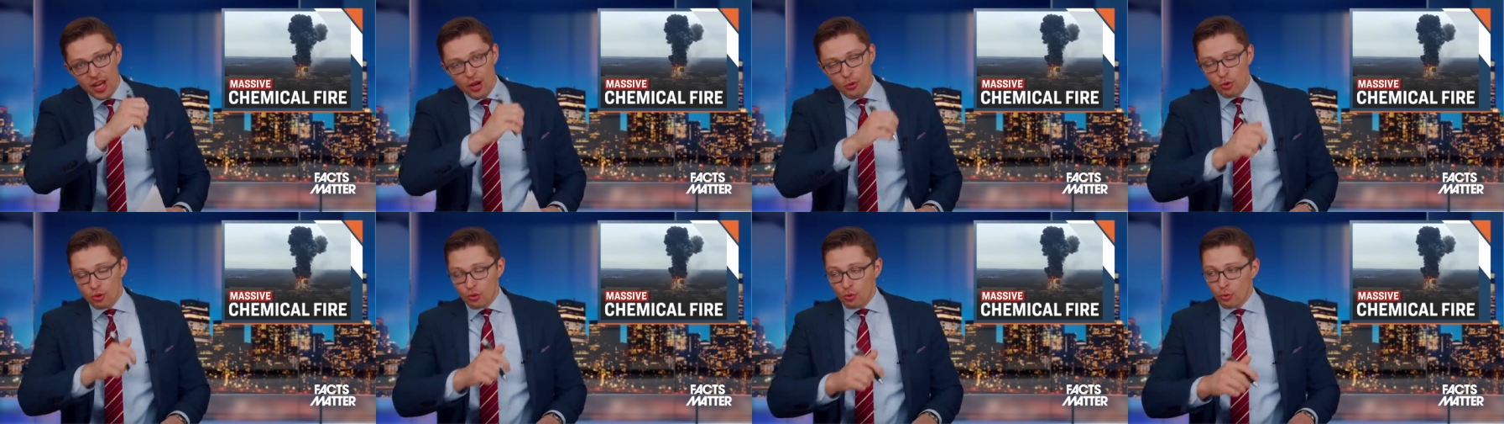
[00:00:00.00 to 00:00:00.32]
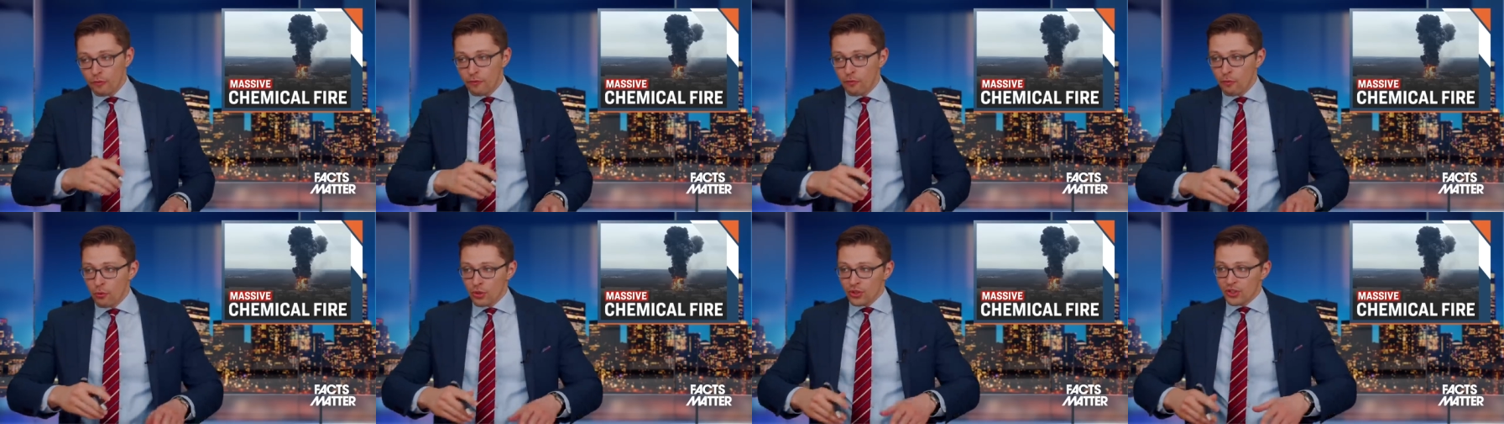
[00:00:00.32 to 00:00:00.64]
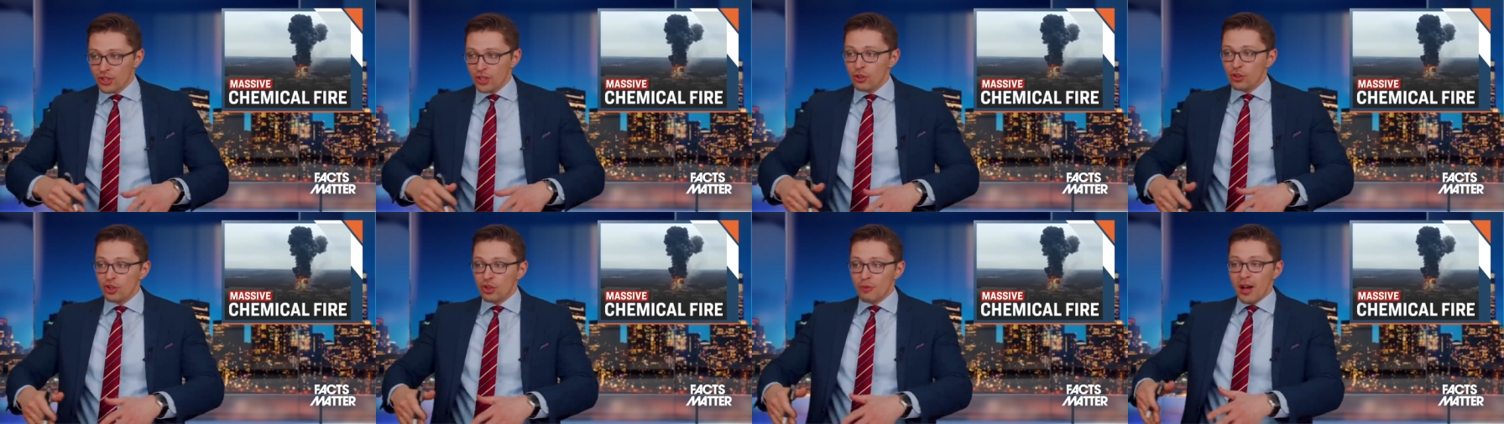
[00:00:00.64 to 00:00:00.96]
which will force
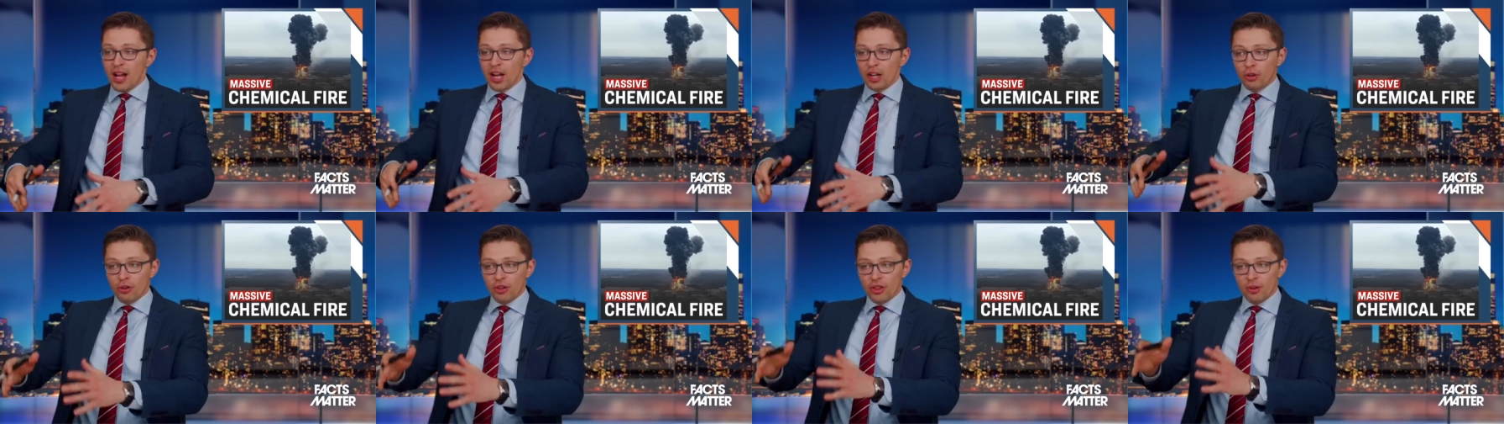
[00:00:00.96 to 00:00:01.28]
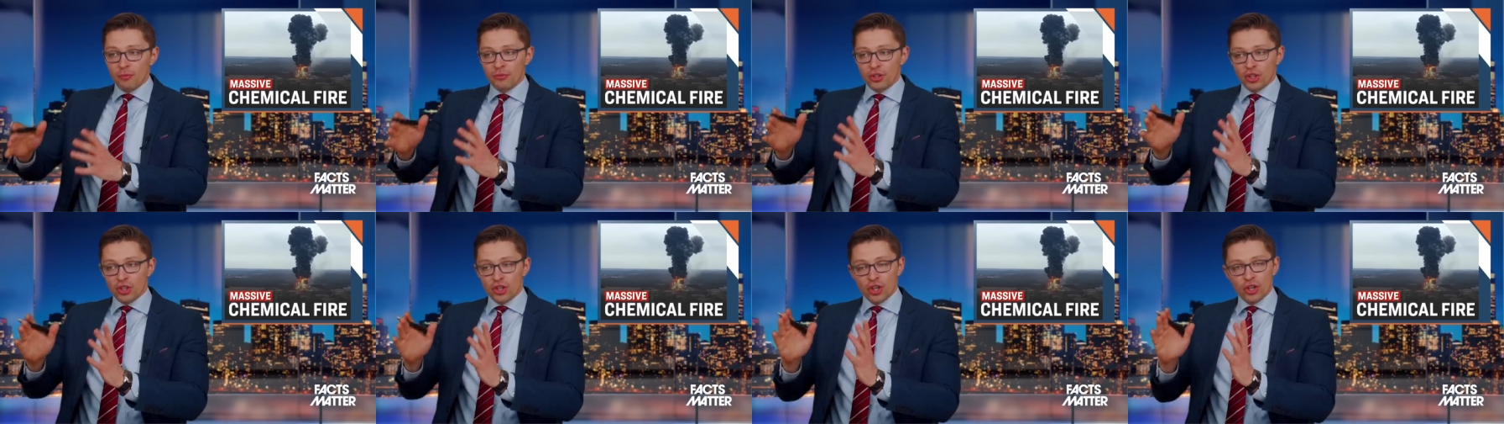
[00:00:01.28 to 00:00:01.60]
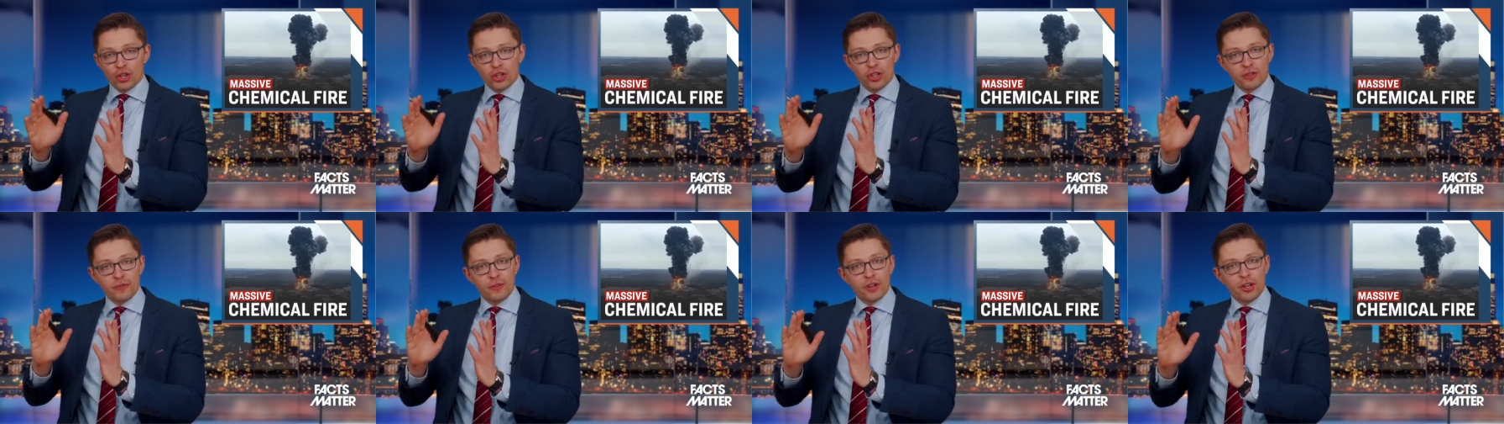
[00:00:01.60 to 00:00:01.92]
the YouTube algorithm to share
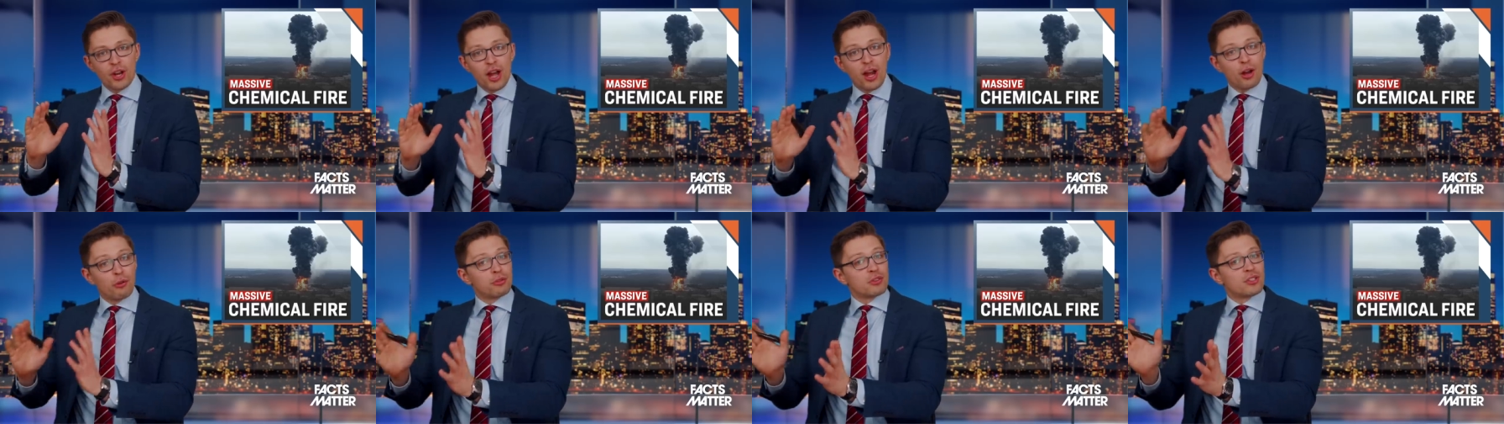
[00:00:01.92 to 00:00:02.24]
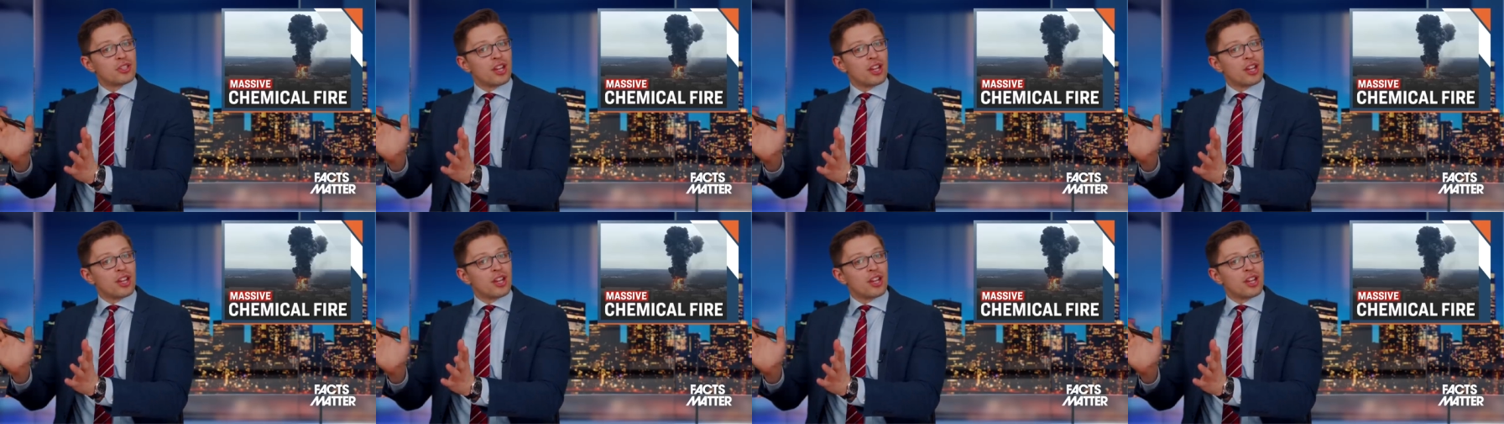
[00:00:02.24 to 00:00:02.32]
this video out